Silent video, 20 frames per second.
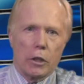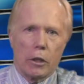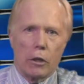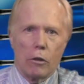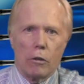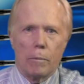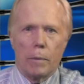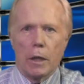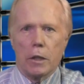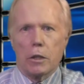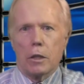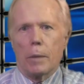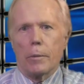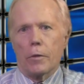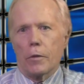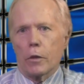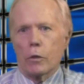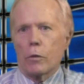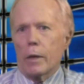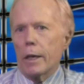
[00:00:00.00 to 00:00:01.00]
ago by some
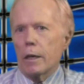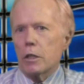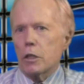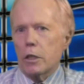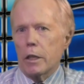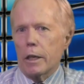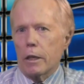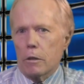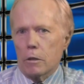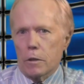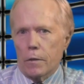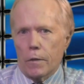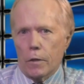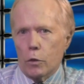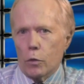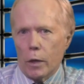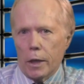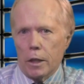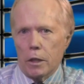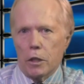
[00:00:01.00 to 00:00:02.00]
of the greatest thinkers of
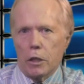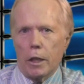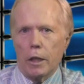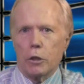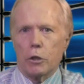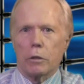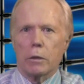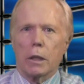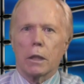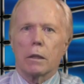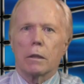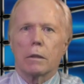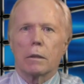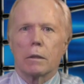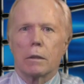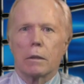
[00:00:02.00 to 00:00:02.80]
the 20th century.